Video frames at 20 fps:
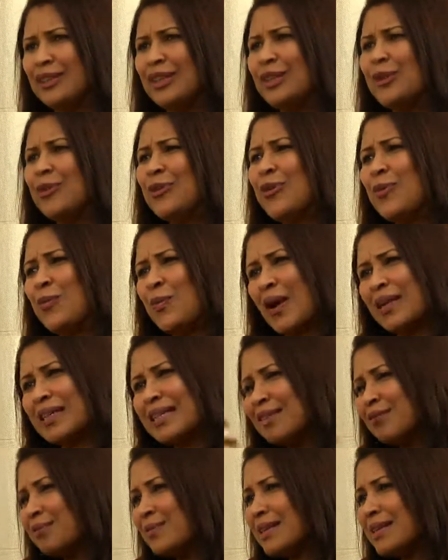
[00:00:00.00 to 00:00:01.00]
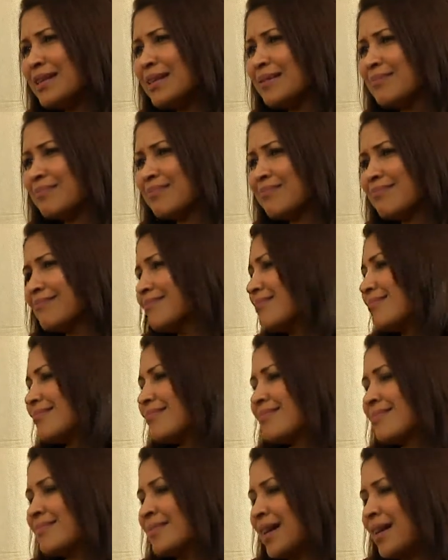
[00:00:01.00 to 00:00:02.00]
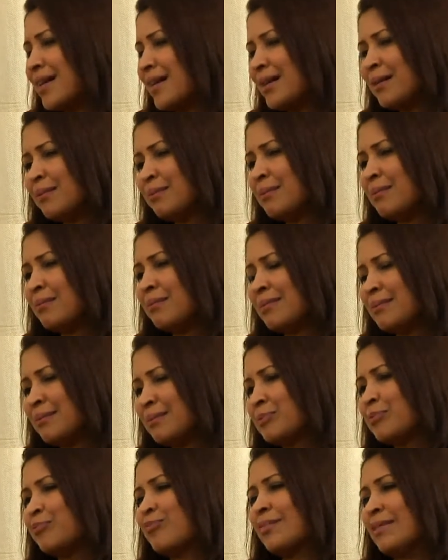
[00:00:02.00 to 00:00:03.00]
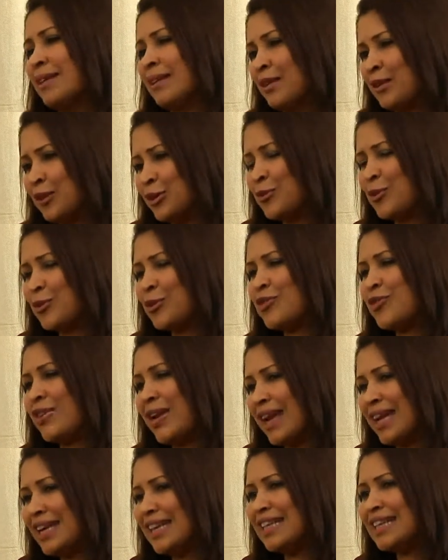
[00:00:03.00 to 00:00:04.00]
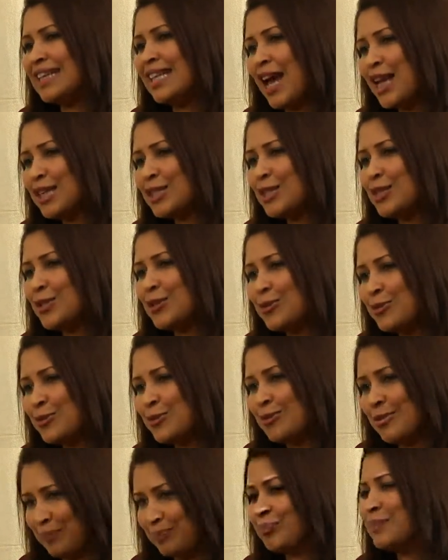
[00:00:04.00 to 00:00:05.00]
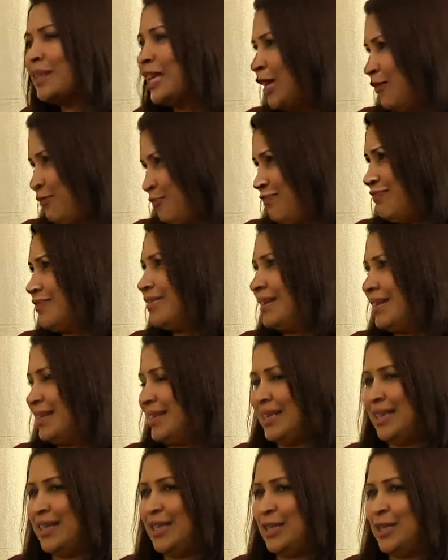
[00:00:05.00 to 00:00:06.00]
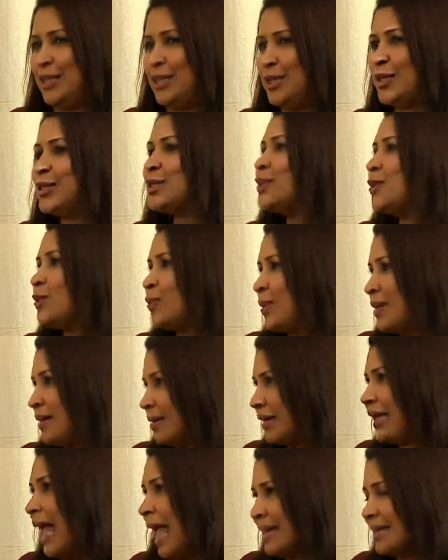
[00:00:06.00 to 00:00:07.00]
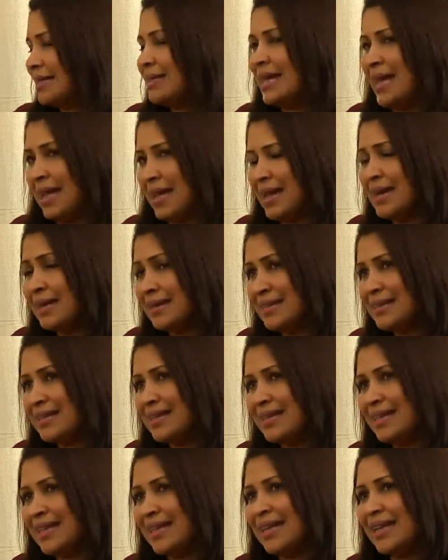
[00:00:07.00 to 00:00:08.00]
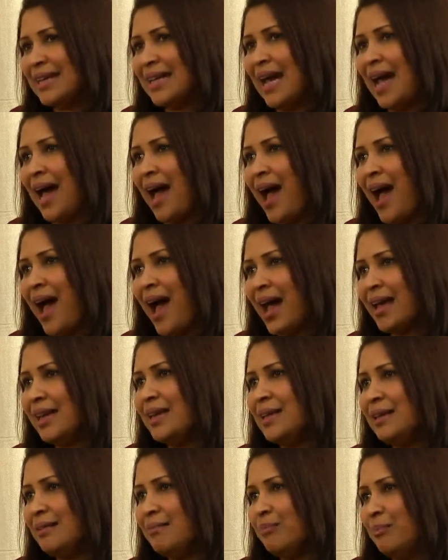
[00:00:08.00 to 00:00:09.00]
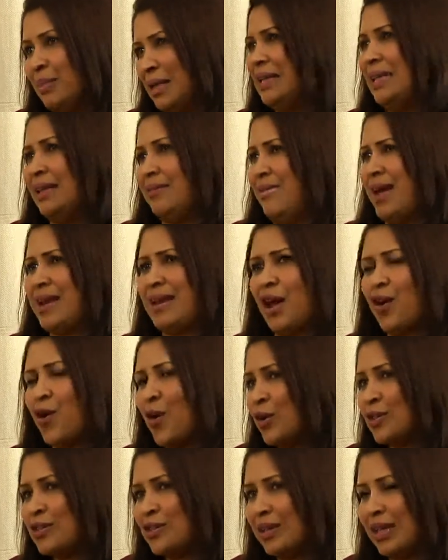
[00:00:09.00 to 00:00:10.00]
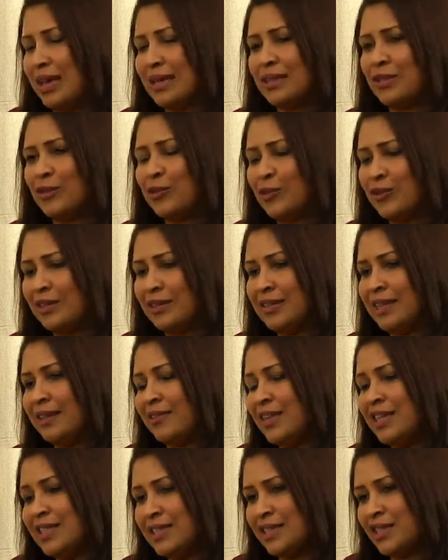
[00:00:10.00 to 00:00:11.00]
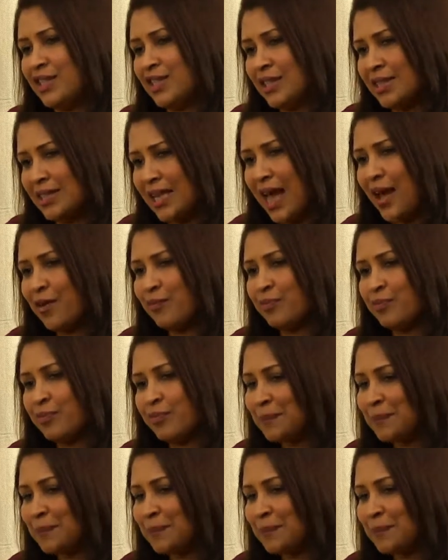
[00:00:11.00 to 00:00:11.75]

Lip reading: whatever the, training that you give to a candidate, I believe, and I also the researchers have